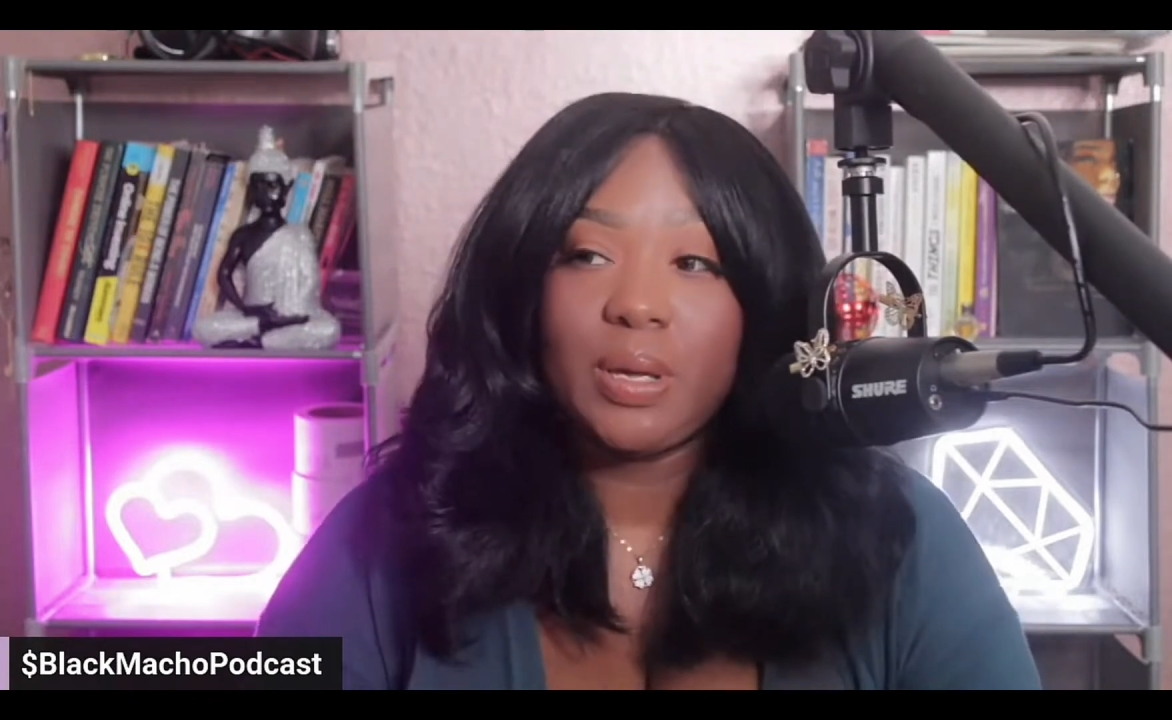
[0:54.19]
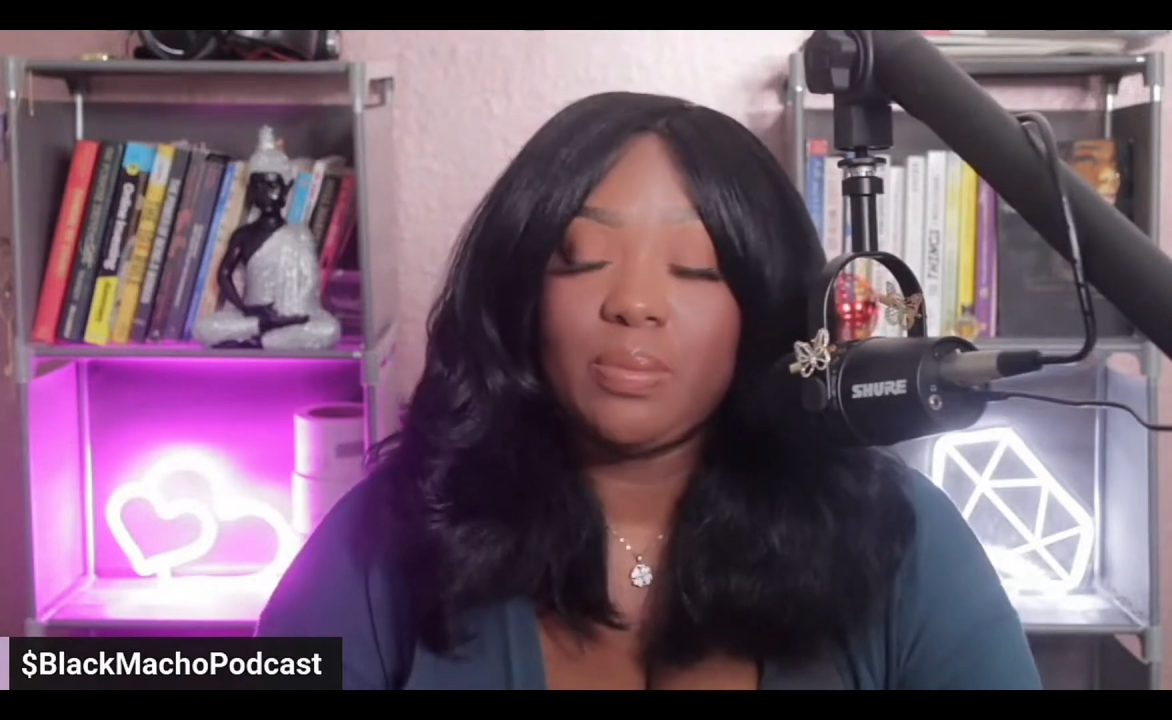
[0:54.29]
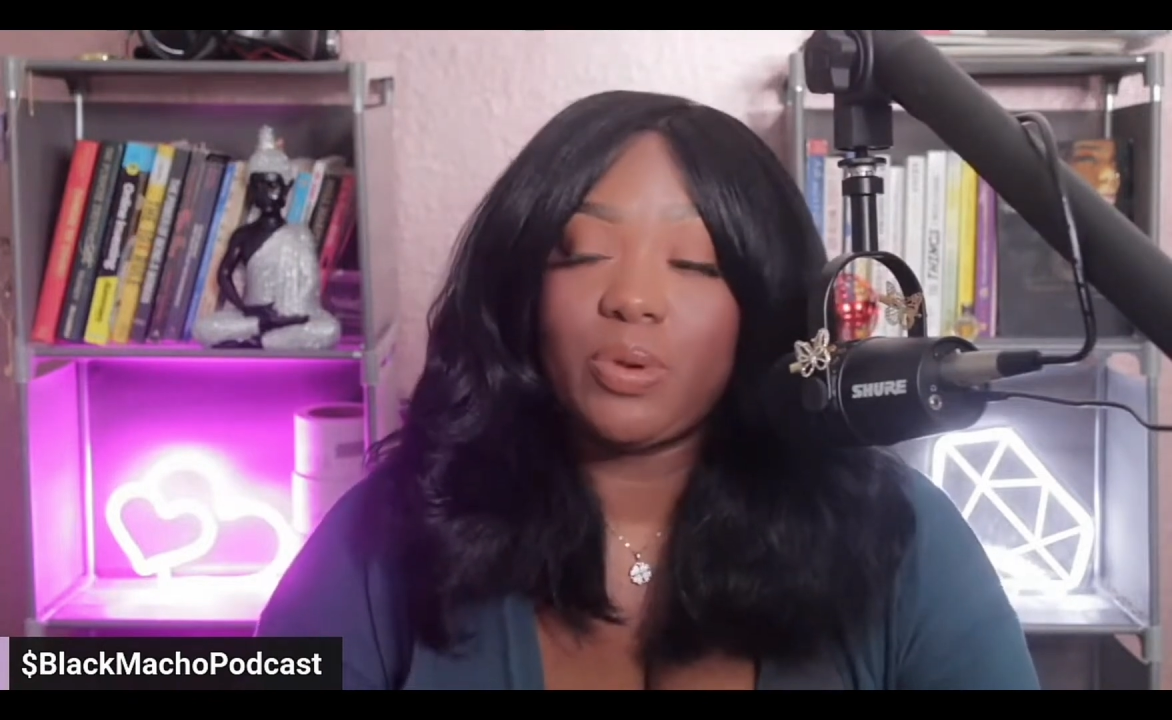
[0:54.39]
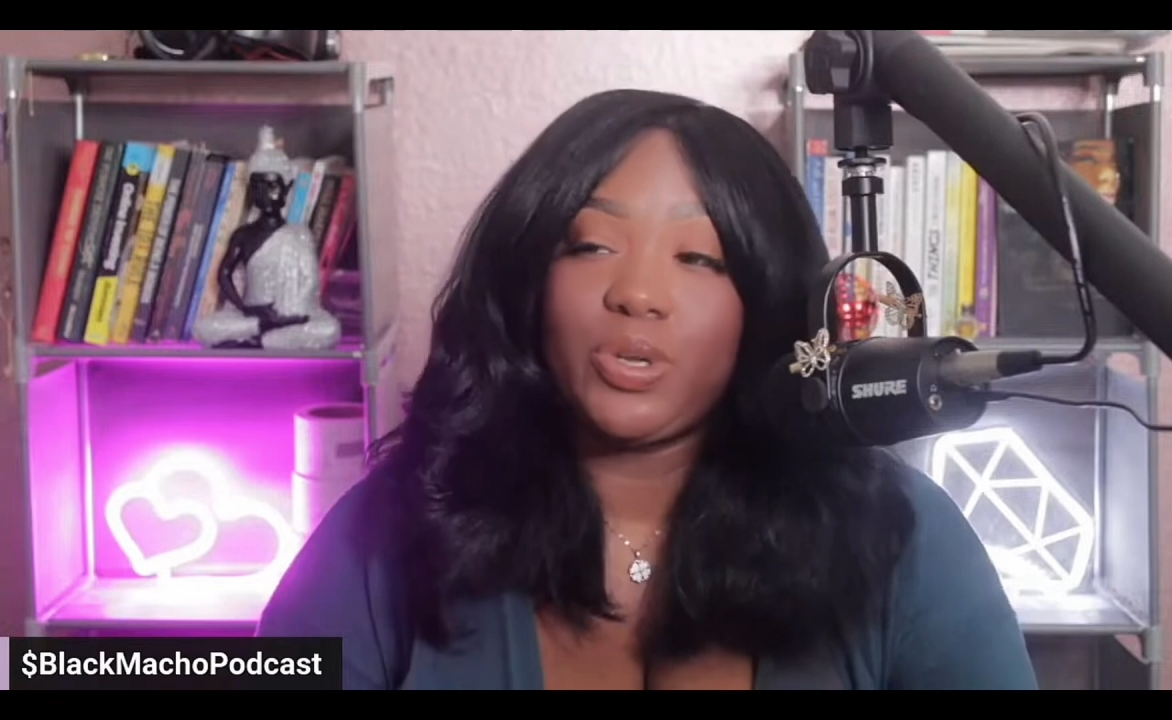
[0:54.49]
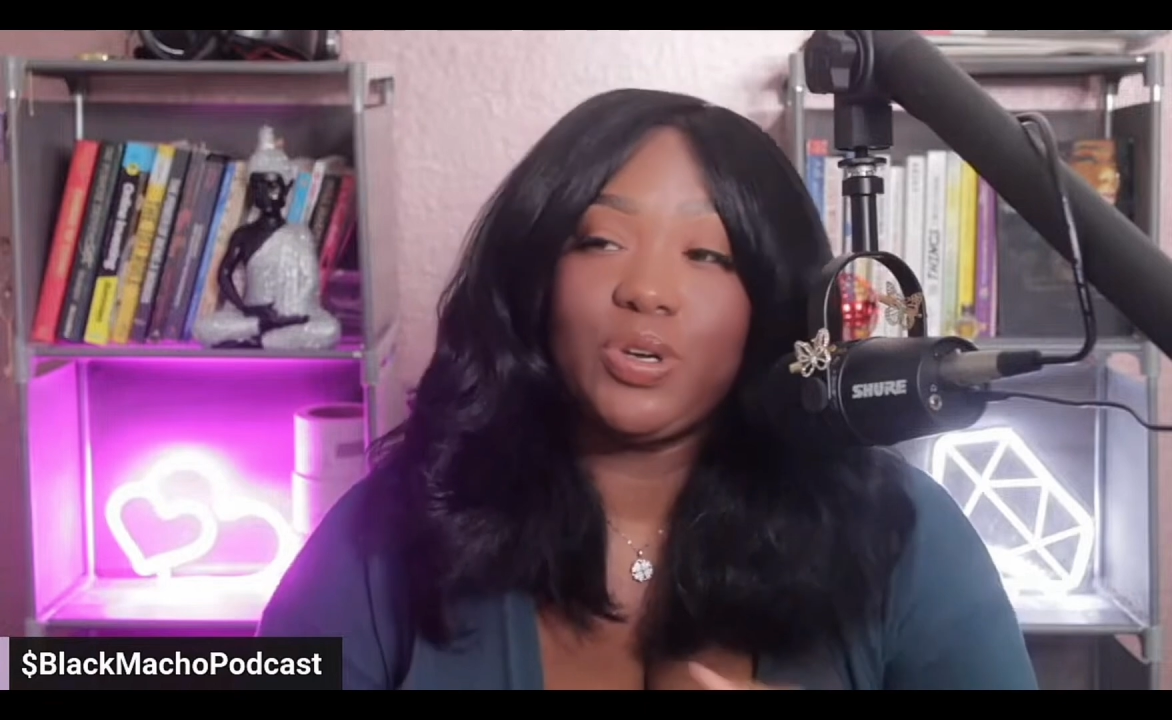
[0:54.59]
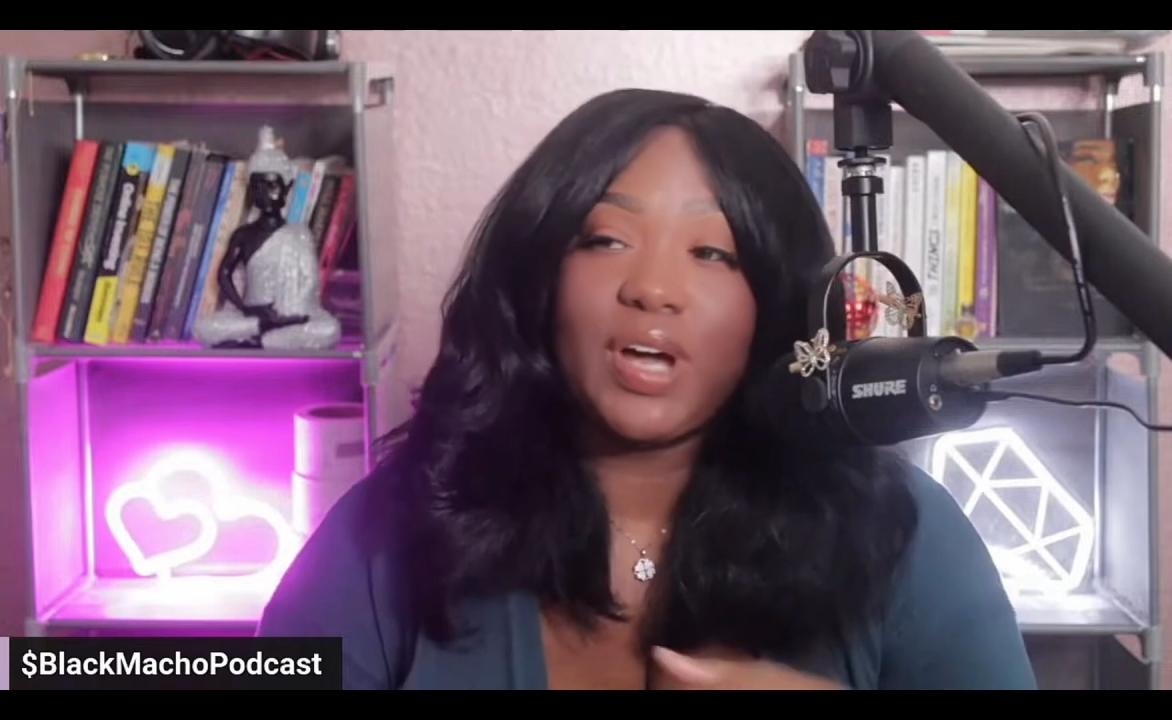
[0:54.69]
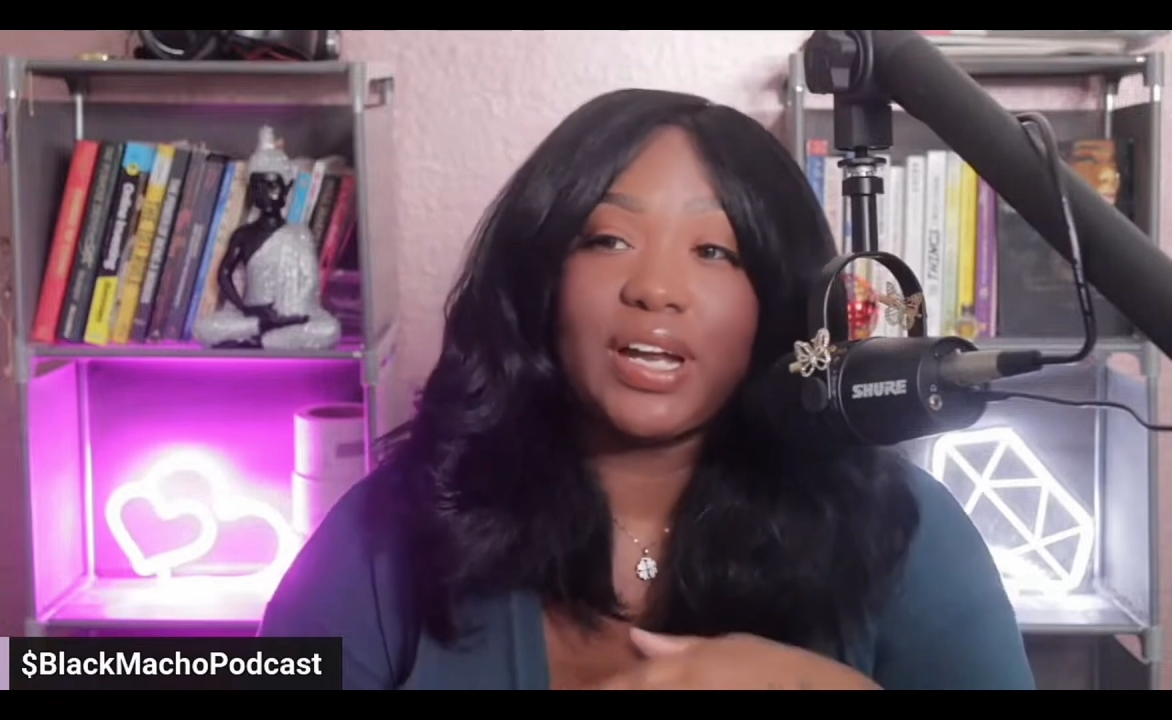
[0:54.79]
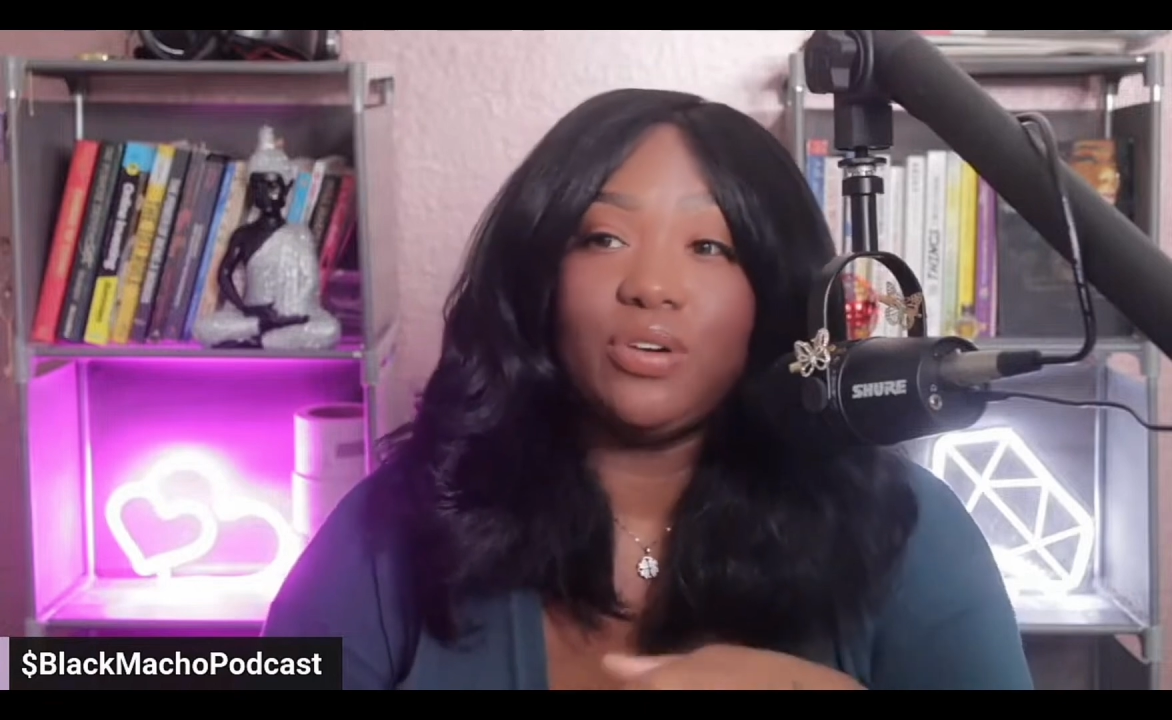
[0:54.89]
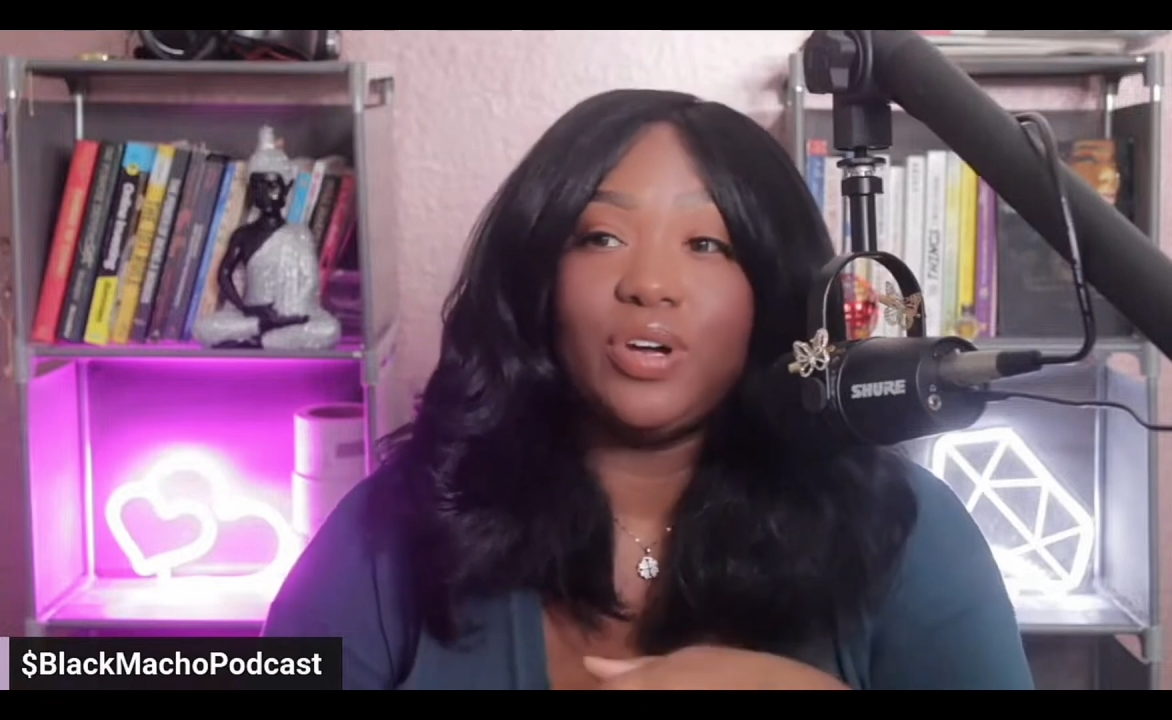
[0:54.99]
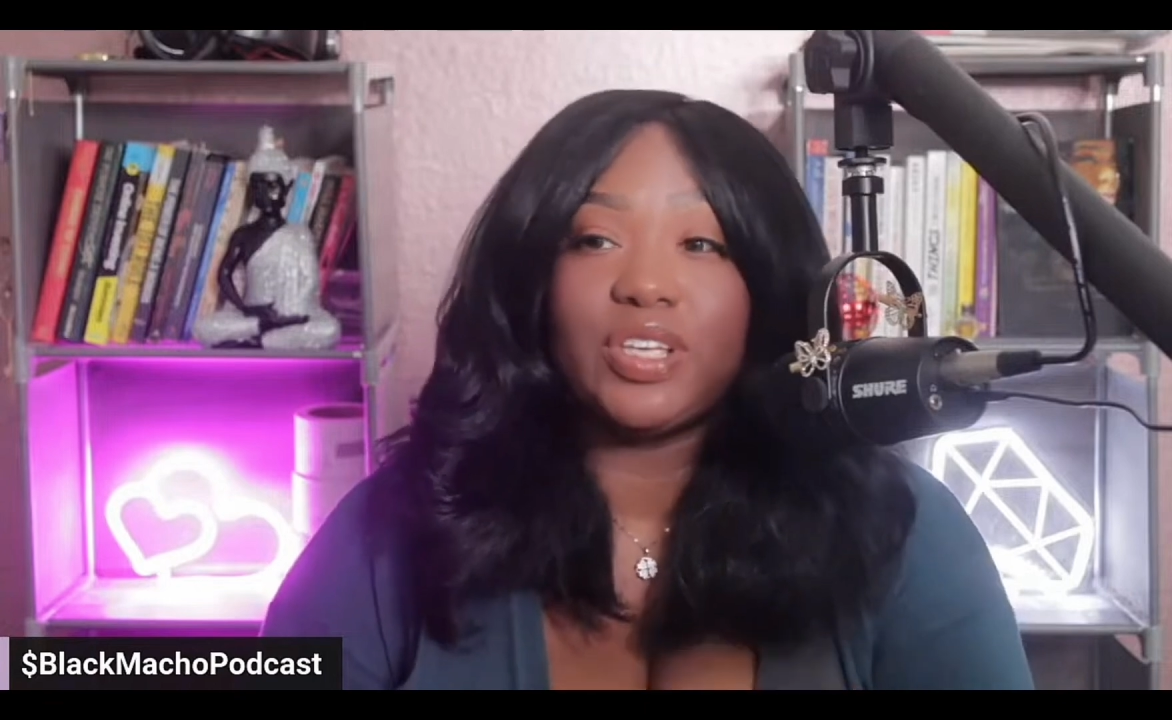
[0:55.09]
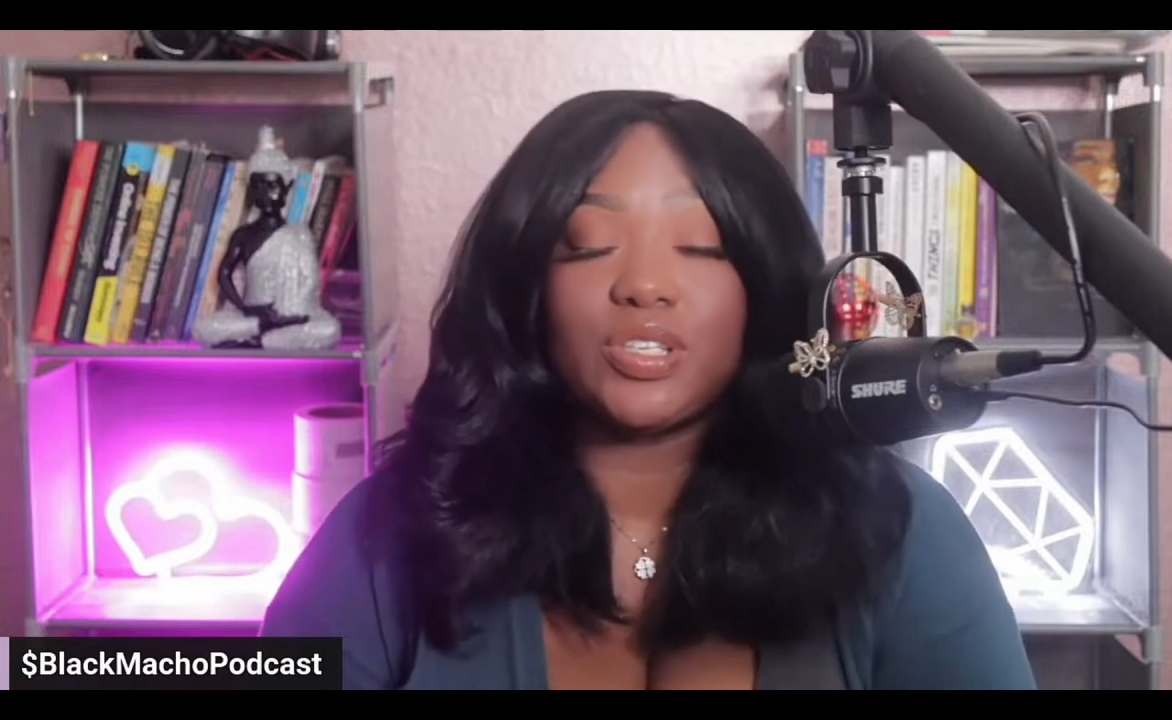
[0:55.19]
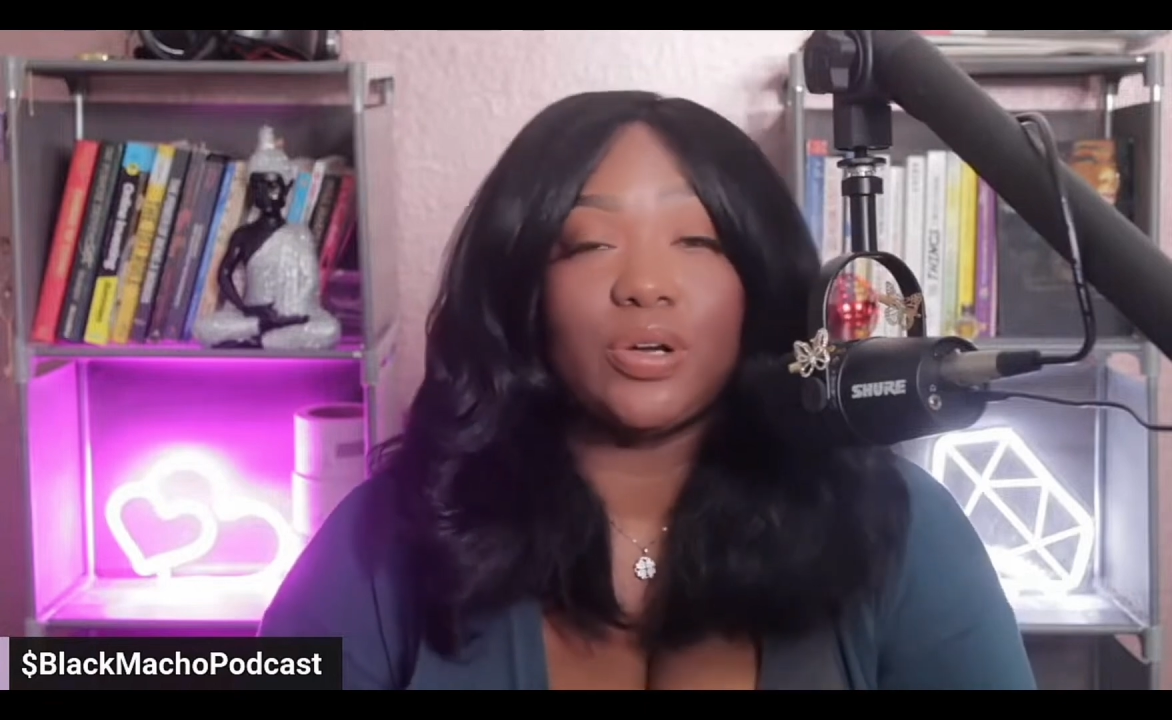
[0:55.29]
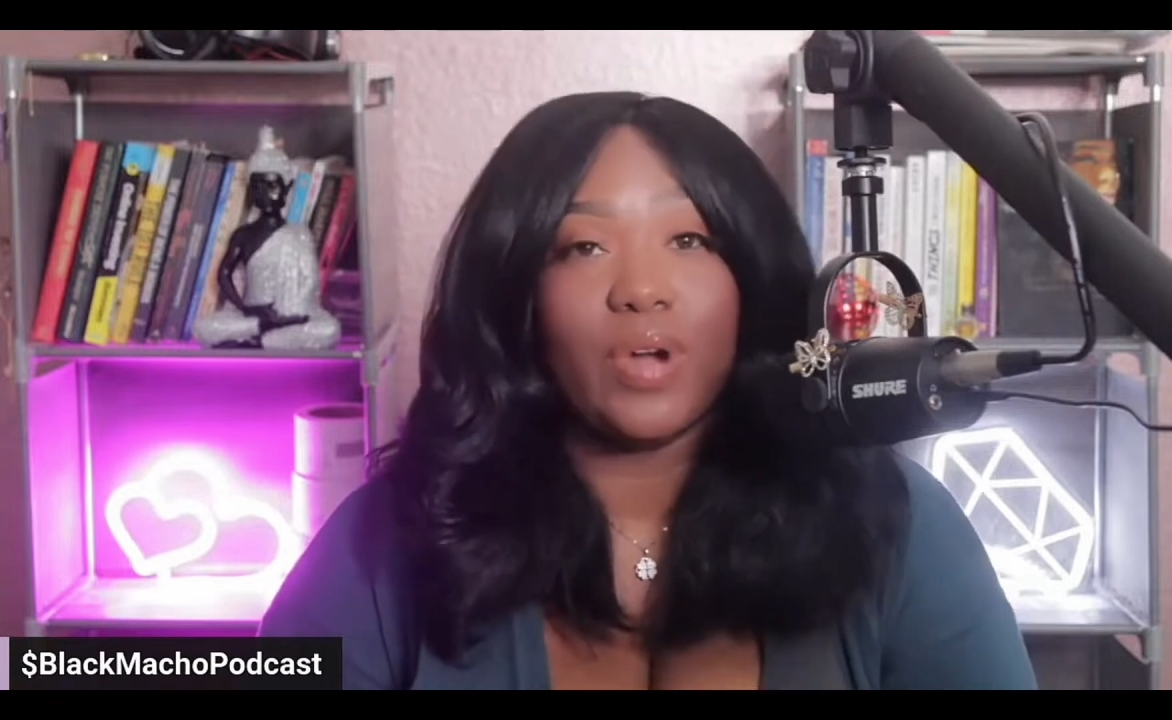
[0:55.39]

But when you got to go against the